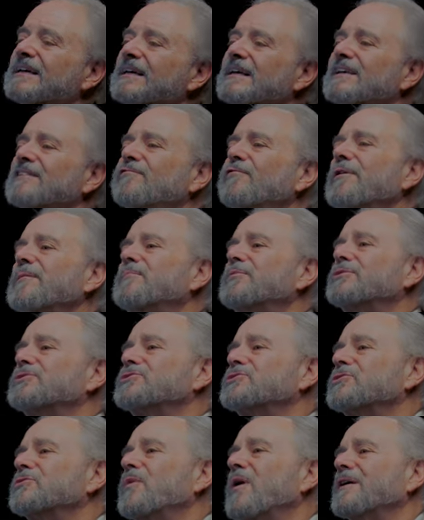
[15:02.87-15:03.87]
if we
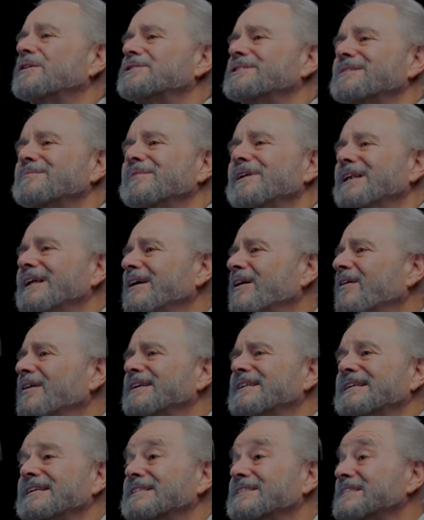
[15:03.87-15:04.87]
pursue our
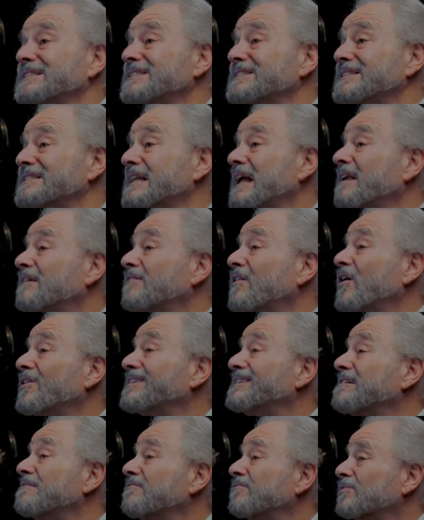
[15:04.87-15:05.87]
similarities instead of our
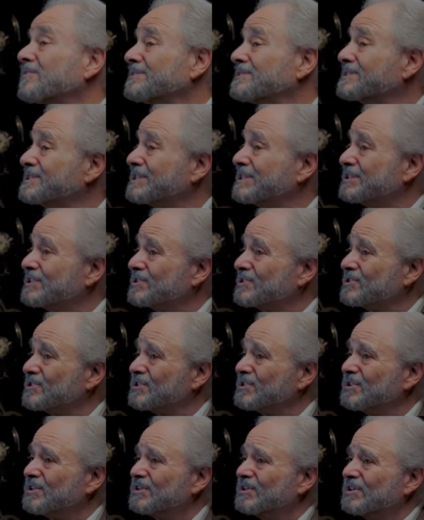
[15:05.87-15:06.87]
differences.
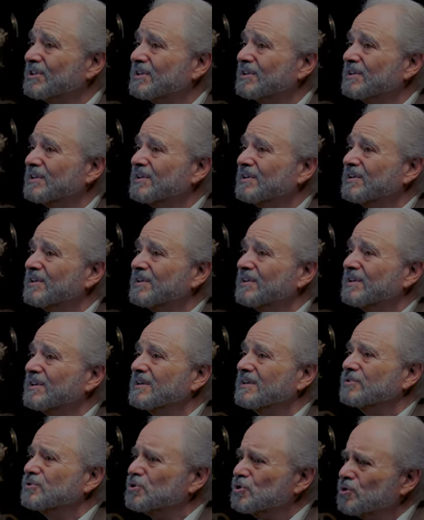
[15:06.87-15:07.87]

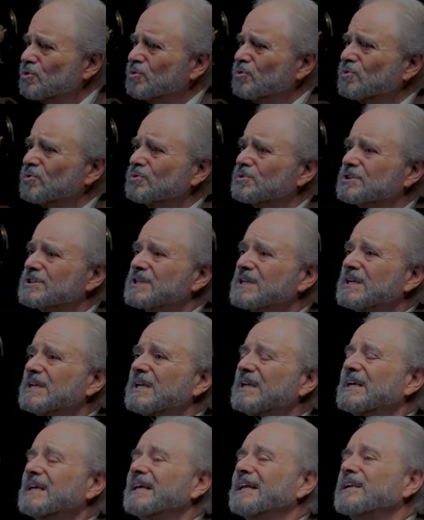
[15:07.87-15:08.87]
Jews
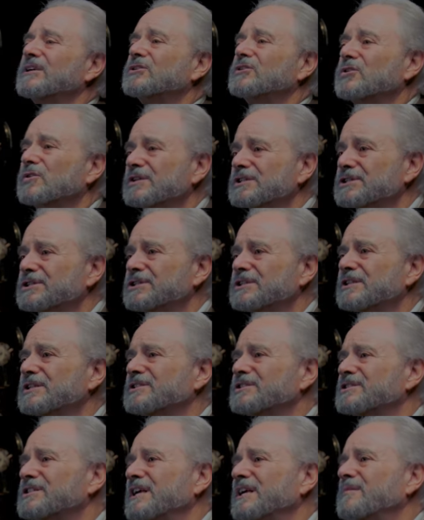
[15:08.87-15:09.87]
and
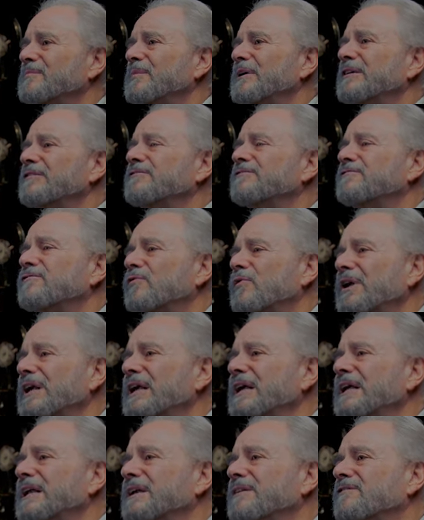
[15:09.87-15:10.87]
Christians can be
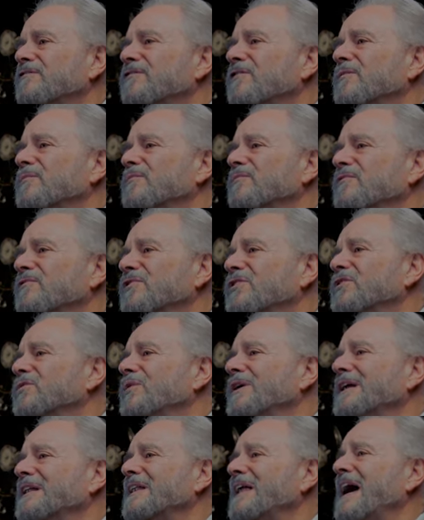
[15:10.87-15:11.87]
freed from
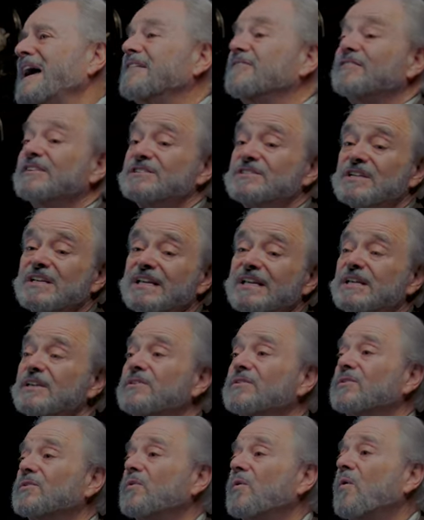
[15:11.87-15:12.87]
viewing life as an
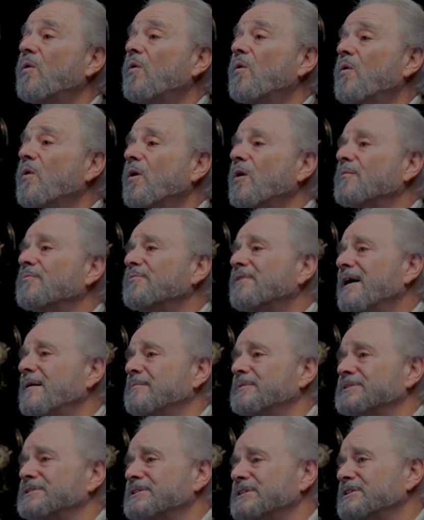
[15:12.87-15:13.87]
either-or
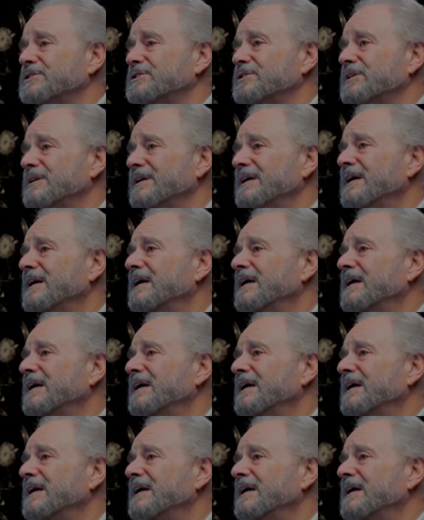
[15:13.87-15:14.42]
proposition.